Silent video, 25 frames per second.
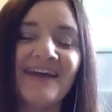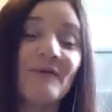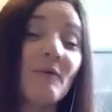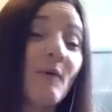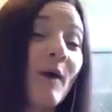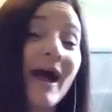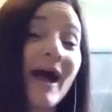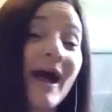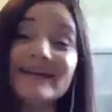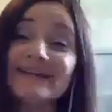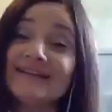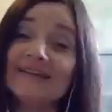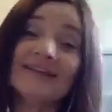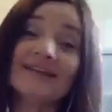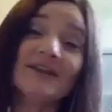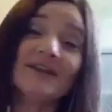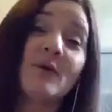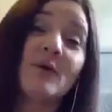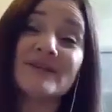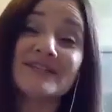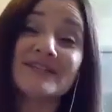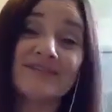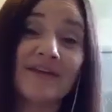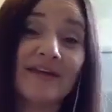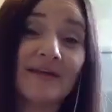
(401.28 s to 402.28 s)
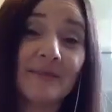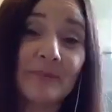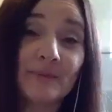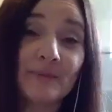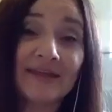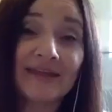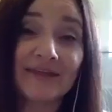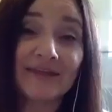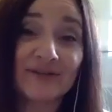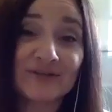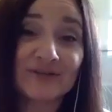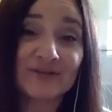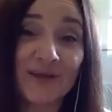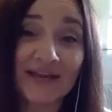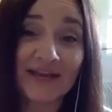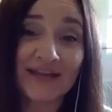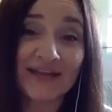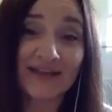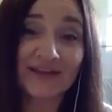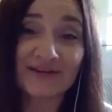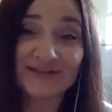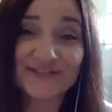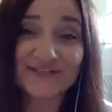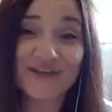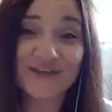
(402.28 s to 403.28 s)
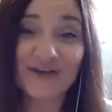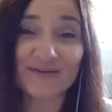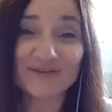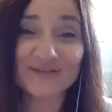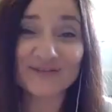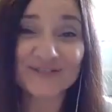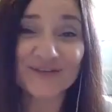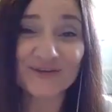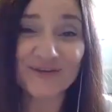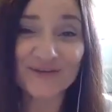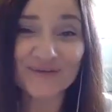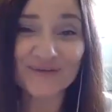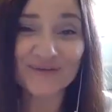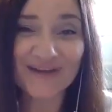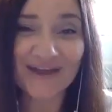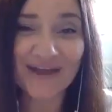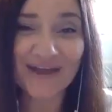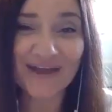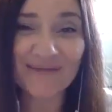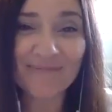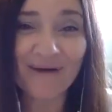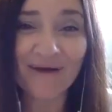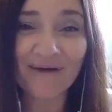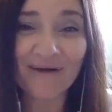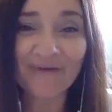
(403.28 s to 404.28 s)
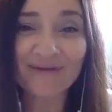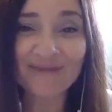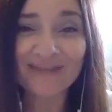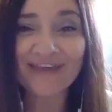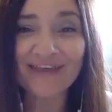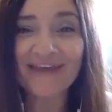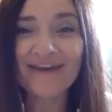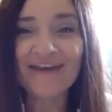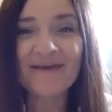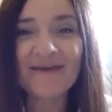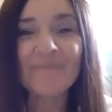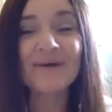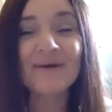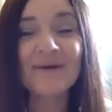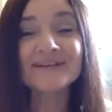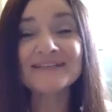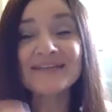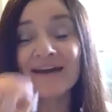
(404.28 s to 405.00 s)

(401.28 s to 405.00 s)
Well, I didn't know it was available either 20 years ago. So you and I both, but